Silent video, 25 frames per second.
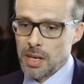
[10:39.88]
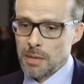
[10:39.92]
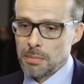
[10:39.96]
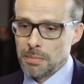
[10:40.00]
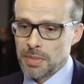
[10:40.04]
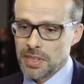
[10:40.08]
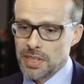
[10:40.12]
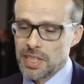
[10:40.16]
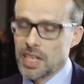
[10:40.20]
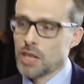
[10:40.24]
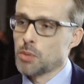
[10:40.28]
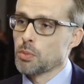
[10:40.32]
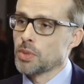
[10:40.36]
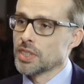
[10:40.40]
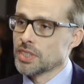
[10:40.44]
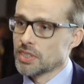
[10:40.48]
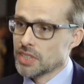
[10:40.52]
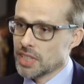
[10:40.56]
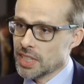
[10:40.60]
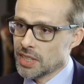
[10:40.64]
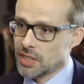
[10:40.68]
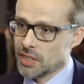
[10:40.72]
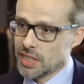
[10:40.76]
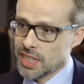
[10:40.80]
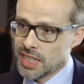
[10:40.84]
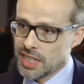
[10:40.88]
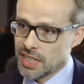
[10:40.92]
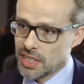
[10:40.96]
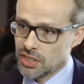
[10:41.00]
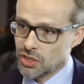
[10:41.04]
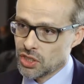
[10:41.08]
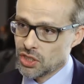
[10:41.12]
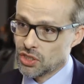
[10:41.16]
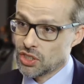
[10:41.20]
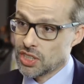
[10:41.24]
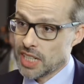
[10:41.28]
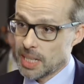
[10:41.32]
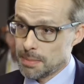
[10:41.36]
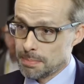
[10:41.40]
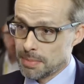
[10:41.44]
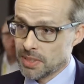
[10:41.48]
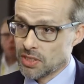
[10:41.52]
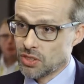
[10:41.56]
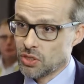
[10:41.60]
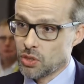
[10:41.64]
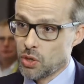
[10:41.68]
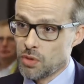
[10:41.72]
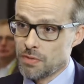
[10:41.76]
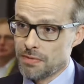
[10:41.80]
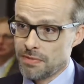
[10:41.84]
But now we see the industry
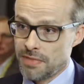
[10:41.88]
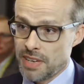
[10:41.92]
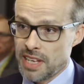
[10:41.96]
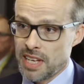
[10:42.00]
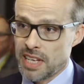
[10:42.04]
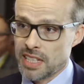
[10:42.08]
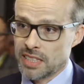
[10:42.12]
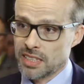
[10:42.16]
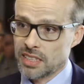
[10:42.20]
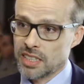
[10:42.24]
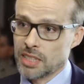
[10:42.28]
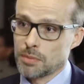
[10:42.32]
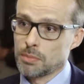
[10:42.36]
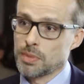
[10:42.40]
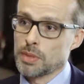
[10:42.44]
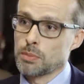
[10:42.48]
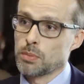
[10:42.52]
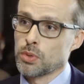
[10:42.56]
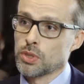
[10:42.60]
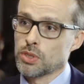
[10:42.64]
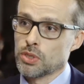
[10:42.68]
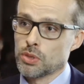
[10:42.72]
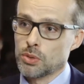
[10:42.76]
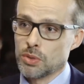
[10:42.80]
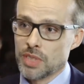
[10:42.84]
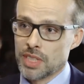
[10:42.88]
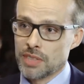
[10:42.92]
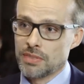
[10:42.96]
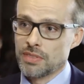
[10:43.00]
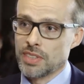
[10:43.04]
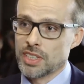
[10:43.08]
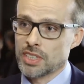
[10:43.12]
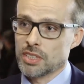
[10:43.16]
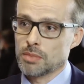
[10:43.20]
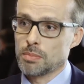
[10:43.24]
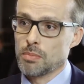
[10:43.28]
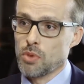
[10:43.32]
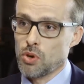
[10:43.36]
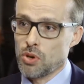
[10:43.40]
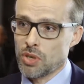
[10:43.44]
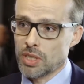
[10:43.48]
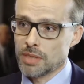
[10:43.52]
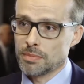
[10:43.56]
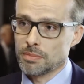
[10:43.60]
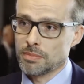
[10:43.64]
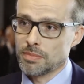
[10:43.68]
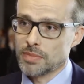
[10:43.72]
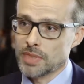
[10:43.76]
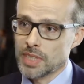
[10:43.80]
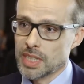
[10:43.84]
shaping so fast that we want to invest
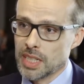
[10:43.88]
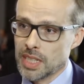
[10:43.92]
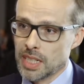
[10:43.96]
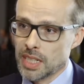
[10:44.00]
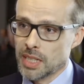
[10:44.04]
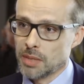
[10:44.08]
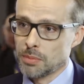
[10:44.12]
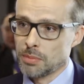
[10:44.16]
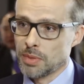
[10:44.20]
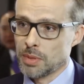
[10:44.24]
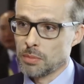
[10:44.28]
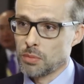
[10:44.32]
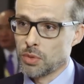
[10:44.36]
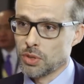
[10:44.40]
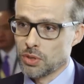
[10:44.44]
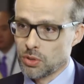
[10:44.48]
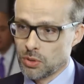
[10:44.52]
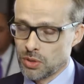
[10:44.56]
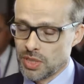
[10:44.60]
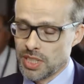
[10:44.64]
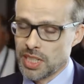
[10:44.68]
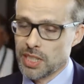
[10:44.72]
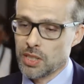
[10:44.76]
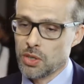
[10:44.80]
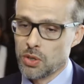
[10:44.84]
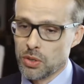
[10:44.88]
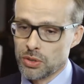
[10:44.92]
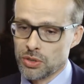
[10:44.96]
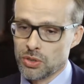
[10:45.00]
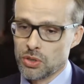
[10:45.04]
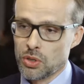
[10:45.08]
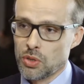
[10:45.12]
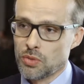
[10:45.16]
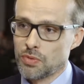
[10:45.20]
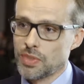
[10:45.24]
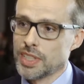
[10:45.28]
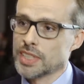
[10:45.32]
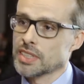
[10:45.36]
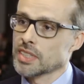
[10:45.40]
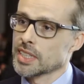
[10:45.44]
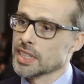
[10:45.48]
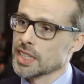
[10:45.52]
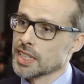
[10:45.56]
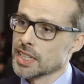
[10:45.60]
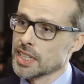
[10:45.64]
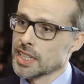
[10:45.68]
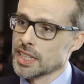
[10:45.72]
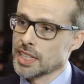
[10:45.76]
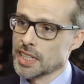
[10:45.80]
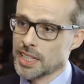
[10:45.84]
more, and we want to take also risk
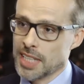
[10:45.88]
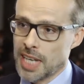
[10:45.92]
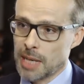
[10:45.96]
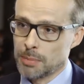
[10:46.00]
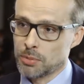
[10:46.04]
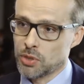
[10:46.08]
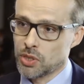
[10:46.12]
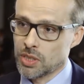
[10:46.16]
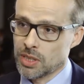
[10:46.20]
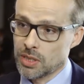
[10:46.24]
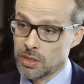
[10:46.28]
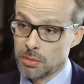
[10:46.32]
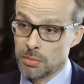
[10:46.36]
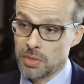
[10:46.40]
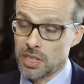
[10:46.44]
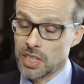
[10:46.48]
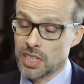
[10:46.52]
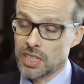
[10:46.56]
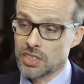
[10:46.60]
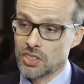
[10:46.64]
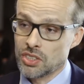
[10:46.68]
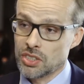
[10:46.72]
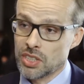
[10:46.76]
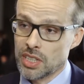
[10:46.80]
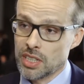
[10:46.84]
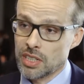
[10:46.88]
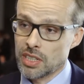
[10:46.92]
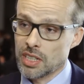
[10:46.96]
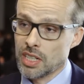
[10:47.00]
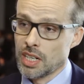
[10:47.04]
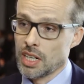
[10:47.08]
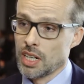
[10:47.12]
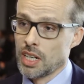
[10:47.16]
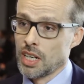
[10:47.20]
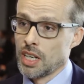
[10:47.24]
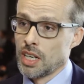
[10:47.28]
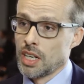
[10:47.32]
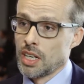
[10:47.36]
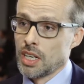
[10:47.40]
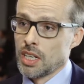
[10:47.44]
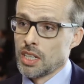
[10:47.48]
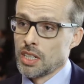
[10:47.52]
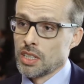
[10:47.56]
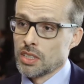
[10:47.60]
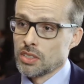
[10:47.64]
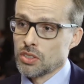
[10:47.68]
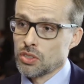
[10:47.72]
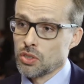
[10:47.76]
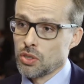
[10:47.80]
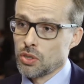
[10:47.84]
in capturing the market share.
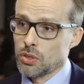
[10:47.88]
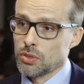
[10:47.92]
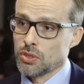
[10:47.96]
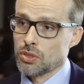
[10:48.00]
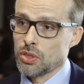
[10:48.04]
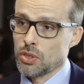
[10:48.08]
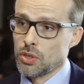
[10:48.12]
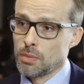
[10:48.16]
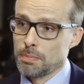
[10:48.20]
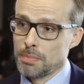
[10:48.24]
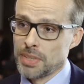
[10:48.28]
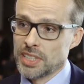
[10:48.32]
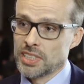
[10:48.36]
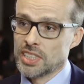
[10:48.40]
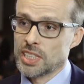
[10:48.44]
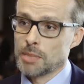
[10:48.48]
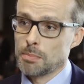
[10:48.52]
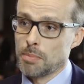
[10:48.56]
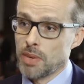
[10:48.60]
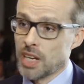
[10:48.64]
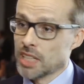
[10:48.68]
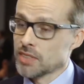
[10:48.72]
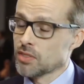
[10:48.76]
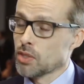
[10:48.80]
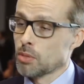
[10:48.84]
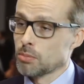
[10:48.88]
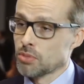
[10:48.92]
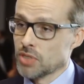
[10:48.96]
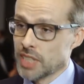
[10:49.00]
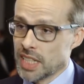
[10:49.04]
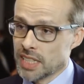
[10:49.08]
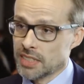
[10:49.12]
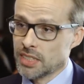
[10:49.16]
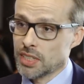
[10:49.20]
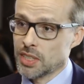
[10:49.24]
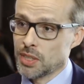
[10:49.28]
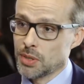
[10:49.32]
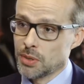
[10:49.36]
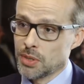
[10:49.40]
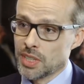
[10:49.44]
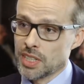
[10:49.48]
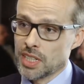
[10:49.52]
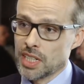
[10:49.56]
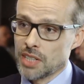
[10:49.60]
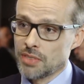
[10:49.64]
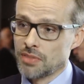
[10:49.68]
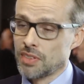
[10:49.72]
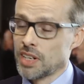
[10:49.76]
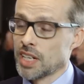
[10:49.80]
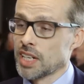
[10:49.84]
So PC Platforms
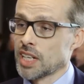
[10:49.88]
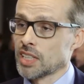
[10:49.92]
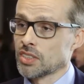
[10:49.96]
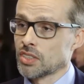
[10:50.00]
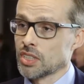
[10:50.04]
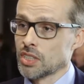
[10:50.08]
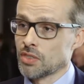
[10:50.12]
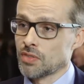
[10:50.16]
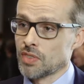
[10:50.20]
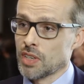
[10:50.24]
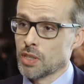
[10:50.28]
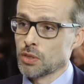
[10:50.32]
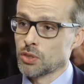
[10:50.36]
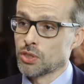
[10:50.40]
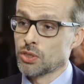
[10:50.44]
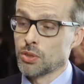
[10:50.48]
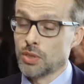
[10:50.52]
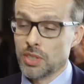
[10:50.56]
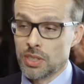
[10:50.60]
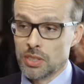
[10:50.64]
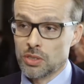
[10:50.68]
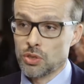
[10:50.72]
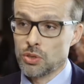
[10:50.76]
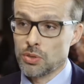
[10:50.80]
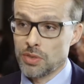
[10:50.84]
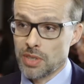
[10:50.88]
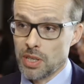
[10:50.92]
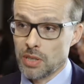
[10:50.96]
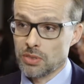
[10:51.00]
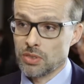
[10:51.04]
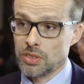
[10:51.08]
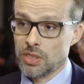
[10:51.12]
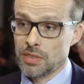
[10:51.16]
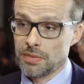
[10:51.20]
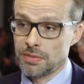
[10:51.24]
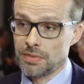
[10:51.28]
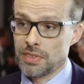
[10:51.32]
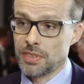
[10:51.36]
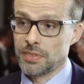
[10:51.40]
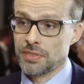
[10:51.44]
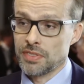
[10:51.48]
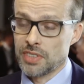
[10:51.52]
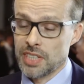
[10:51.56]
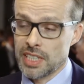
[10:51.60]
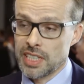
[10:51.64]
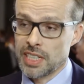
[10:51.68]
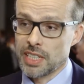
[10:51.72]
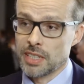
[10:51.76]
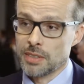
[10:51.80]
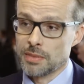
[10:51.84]
executed a financing round during
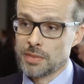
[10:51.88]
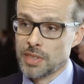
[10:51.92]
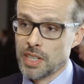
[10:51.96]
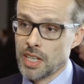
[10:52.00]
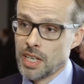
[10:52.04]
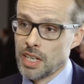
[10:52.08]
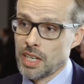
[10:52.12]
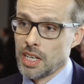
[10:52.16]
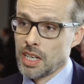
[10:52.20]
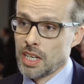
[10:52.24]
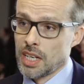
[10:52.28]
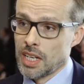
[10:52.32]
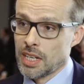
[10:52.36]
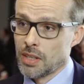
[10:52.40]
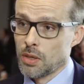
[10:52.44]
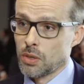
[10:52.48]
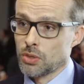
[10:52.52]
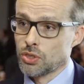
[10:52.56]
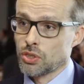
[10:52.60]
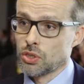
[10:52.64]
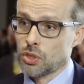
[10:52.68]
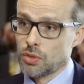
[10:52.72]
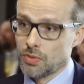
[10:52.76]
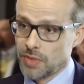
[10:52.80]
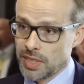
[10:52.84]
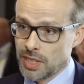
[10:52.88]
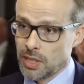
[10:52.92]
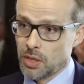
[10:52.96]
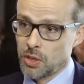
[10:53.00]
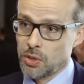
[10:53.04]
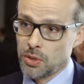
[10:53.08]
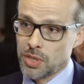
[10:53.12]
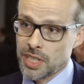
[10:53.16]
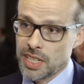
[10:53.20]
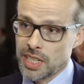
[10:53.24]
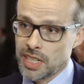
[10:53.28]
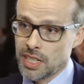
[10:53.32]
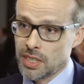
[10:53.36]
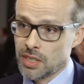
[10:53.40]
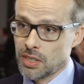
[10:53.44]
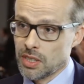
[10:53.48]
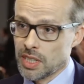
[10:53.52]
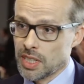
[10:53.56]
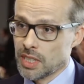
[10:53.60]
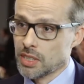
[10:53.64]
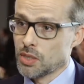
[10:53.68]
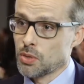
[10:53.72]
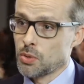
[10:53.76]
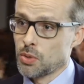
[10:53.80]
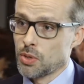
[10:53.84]
2015 and also relocated the
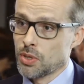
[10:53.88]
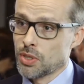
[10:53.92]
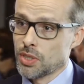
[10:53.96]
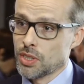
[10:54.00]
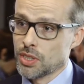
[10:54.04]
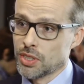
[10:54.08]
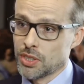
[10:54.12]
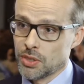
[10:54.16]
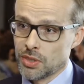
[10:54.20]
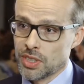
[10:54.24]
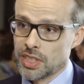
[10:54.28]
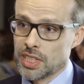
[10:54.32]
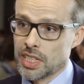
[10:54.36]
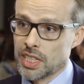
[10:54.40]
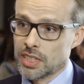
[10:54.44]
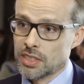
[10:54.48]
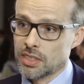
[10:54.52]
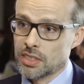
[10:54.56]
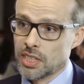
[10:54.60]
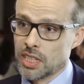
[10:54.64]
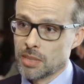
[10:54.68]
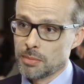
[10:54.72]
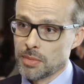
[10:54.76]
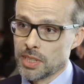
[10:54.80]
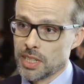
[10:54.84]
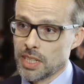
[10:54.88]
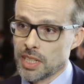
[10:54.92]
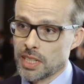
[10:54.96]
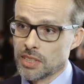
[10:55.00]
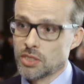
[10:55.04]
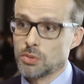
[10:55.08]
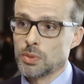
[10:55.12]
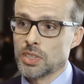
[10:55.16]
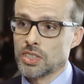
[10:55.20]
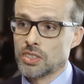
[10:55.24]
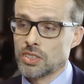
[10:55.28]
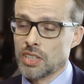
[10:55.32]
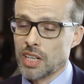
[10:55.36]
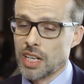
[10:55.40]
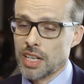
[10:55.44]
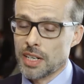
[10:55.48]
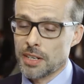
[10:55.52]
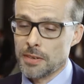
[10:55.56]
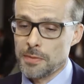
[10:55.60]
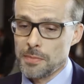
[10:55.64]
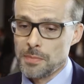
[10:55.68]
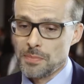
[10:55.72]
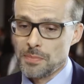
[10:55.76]
headquarters during that time in Switzerland.